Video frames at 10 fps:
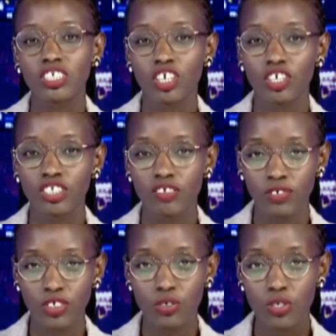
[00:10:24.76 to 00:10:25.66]
RTV
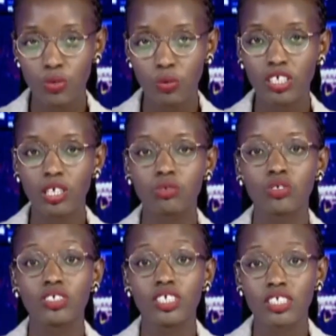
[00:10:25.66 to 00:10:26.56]
News. Welcome to
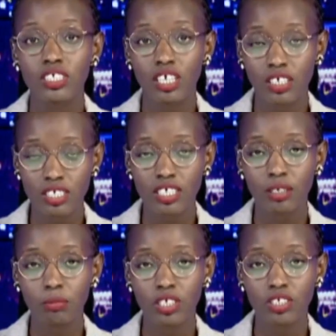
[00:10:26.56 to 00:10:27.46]
today's health
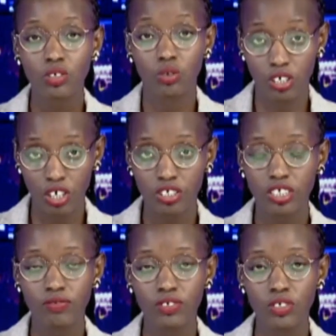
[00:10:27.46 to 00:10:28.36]
segment on
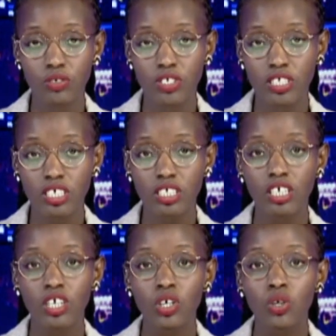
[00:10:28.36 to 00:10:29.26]
RTV News. Still,
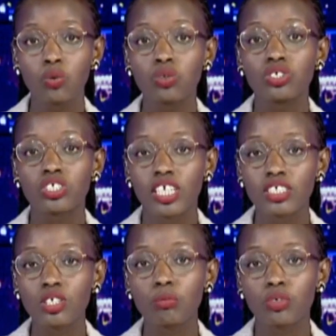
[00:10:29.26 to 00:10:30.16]
we'll discuss
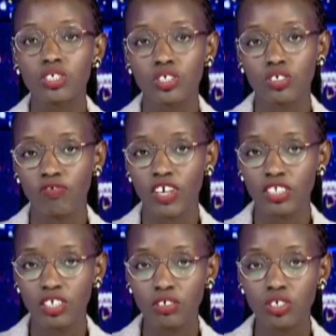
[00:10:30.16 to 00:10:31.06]
the importance of
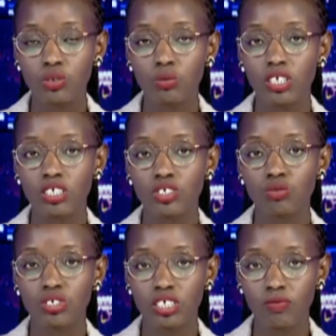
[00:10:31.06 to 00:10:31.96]
adhering to Rwanda's
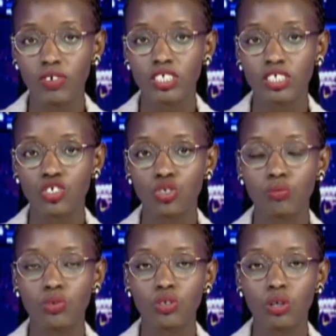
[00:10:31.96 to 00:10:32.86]
routine vaccination
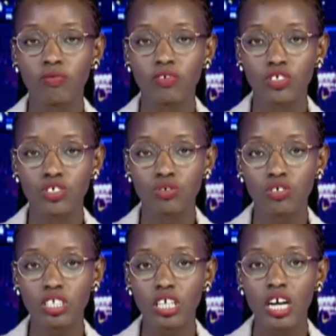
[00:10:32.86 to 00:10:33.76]
program for
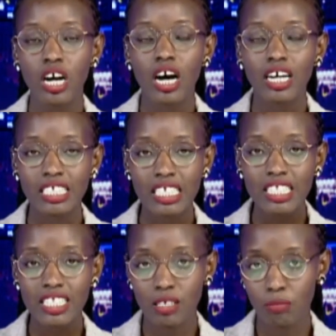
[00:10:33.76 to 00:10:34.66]
children and
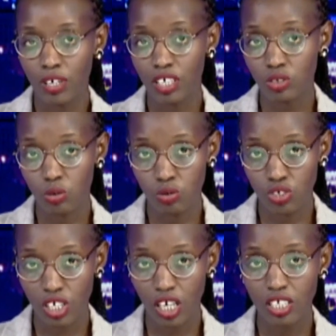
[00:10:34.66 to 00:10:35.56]
its impact on
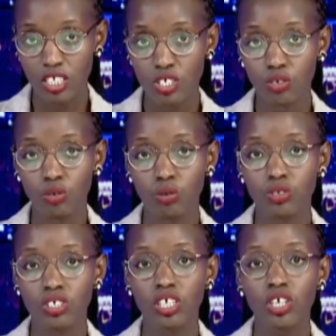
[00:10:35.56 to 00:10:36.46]
child's growth.